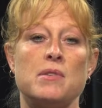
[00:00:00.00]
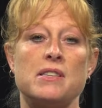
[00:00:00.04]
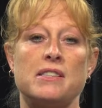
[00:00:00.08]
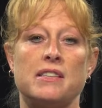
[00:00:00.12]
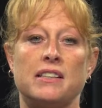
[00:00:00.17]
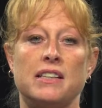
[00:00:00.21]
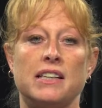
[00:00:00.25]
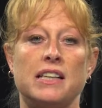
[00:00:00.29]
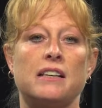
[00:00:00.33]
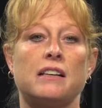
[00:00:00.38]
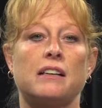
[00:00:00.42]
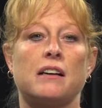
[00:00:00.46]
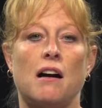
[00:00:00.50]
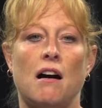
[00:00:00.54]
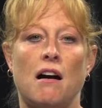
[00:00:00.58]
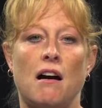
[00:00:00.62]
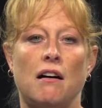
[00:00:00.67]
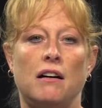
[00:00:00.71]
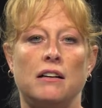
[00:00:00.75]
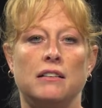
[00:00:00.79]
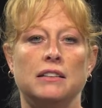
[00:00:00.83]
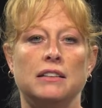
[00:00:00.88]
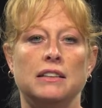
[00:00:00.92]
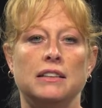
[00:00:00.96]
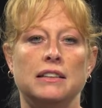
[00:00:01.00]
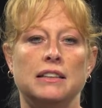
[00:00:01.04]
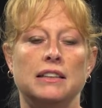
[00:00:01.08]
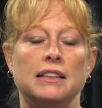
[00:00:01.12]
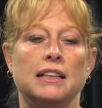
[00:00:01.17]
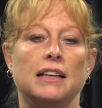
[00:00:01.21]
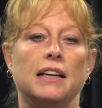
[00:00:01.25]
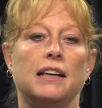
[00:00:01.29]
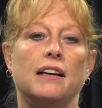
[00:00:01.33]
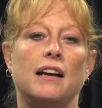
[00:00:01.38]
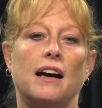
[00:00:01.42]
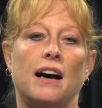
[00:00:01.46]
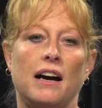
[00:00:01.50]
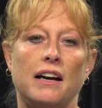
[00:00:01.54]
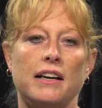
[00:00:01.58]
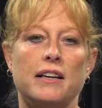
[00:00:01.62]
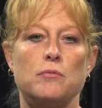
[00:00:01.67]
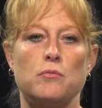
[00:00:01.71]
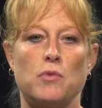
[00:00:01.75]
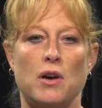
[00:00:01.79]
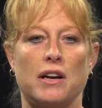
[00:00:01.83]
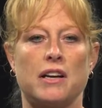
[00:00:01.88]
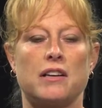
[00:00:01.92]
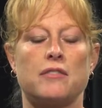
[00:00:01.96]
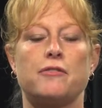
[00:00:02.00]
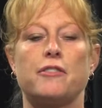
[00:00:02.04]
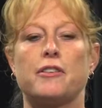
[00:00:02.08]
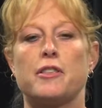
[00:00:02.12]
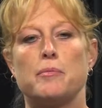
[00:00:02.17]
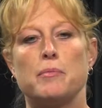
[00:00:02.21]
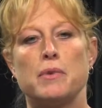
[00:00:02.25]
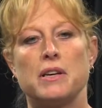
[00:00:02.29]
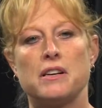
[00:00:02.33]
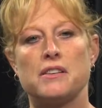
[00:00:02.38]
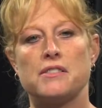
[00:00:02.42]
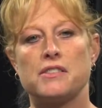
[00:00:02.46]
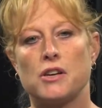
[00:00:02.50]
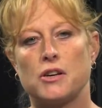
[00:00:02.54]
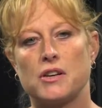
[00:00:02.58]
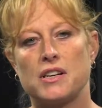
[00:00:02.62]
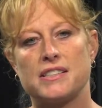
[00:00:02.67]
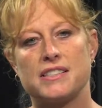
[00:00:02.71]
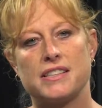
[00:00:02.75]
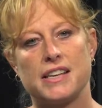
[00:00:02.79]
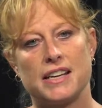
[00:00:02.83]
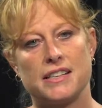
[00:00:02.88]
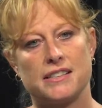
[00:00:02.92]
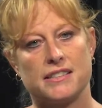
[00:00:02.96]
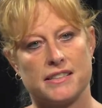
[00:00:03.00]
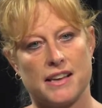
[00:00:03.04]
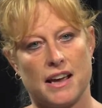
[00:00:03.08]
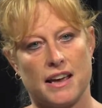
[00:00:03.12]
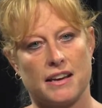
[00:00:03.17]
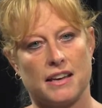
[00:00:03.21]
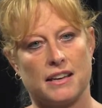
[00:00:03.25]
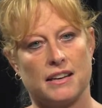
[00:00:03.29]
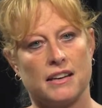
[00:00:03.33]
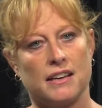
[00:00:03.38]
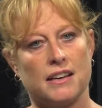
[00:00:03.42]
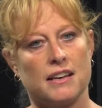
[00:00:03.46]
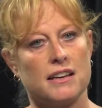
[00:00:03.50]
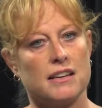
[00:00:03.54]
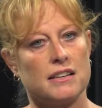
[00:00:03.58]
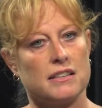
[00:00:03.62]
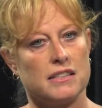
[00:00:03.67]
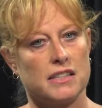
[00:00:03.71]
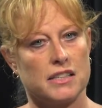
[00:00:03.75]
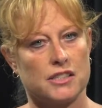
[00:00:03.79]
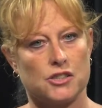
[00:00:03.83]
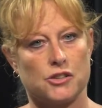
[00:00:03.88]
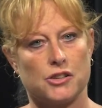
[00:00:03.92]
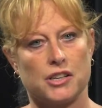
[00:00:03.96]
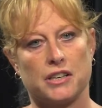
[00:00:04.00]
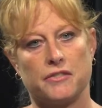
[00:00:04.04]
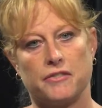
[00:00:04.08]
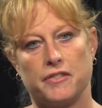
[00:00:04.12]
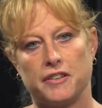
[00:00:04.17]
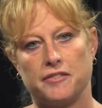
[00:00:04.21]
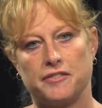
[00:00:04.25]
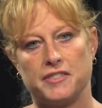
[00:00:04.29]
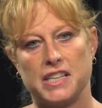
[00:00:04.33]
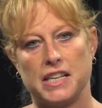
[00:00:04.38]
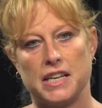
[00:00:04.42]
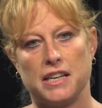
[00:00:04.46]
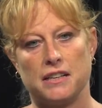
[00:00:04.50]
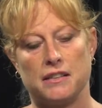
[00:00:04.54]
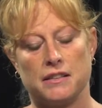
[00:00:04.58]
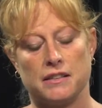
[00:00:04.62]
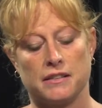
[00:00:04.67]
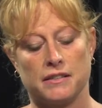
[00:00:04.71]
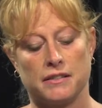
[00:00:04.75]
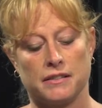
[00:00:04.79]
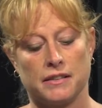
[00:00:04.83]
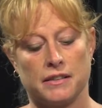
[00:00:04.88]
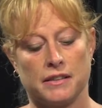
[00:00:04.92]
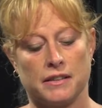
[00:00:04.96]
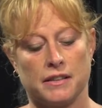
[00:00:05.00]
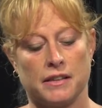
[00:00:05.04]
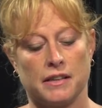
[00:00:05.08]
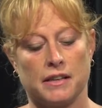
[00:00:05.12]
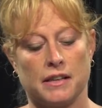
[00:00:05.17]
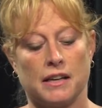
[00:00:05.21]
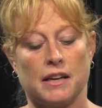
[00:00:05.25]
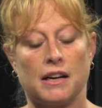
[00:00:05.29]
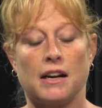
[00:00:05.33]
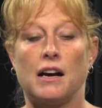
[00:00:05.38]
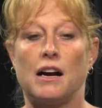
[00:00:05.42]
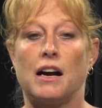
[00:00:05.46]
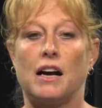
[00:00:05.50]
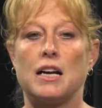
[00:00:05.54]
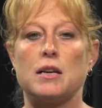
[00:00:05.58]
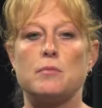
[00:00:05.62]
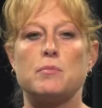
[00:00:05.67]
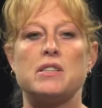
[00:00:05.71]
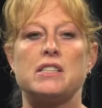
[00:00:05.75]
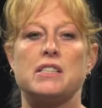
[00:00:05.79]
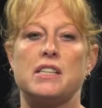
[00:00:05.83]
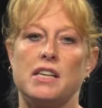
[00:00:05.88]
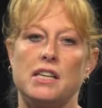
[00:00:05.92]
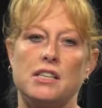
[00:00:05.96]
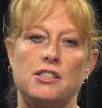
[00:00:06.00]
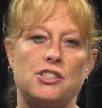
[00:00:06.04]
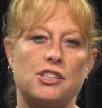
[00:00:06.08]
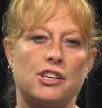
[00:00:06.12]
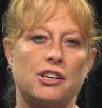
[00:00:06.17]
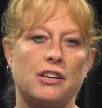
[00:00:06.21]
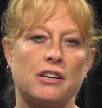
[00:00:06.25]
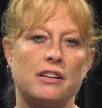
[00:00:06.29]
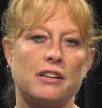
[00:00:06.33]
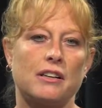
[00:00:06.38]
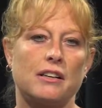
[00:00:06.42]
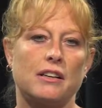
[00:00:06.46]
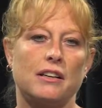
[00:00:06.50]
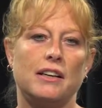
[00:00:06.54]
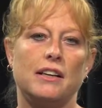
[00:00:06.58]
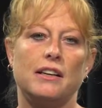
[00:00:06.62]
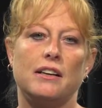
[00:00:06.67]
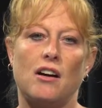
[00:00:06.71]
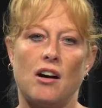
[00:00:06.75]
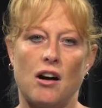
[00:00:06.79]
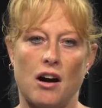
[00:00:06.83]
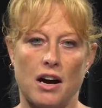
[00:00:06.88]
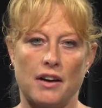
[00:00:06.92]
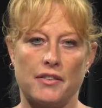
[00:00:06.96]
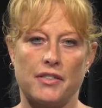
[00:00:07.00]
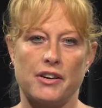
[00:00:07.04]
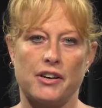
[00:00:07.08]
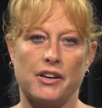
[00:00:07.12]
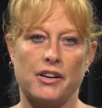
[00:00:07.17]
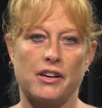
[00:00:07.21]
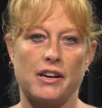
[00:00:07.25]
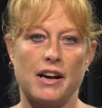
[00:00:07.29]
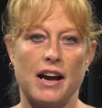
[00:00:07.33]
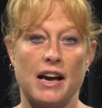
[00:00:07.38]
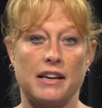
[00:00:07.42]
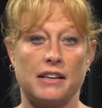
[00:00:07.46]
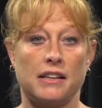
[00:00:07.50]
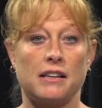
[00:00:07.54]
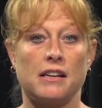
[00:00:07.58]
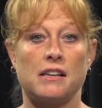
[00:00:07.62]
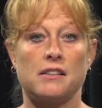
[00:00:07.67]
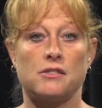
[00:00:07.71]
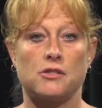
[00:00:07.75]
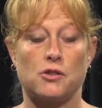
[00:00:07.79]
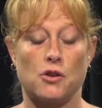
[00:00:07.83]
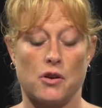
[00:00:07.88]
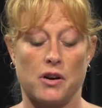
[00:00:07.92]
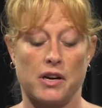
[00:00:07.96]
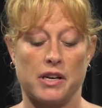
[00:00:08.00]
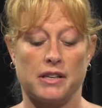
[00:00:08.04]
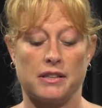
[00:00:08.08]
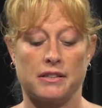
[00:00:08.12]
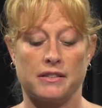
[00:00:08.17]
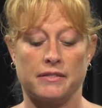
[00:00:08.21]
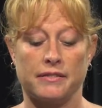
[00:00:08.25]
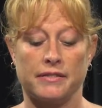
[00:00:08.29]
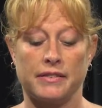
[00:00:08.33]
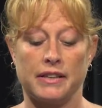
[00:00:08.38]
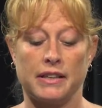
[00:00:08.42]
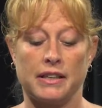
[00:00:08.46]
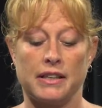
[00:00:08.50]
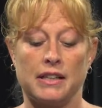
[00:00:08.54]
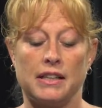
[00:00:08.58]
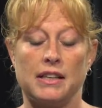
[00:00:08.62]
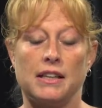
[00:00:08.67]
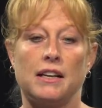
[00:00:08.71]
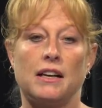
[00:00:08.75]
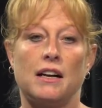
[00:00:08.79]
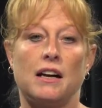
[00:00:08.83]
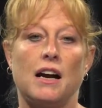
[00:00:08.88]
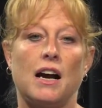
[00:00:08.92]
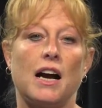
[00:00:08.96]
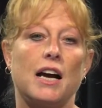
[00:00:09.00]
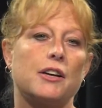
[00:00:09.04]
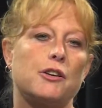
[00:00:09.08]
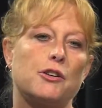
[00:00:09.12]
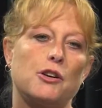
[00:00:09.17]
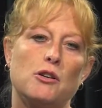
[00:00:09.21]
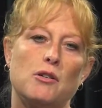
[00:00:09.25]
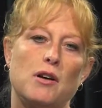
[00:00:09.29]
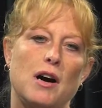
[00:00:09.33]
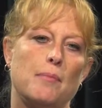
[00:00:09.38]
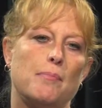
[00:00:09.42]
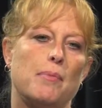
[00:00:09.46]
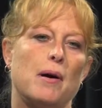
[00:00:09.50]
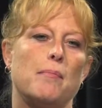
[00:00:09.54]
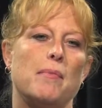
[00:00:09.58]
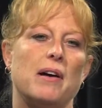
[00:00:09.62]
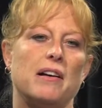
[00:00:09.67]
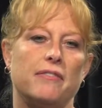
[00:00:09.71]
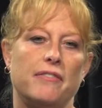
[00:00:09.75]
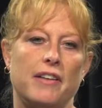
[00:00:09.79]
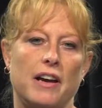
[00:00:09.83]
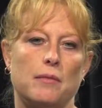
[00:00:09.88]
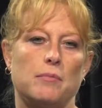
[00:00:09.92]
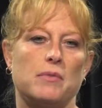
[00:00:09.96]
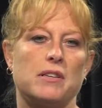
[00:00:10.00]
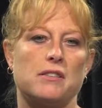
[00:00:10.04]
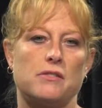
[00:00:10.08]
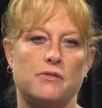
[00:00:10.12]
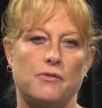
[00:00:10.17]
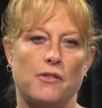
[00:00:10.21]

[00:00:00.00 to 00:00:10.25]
is Anita Gaul, and I am running for the Minnesota State Senate, District 15. I am a teacher, an author, and an historian. I grew up on my family's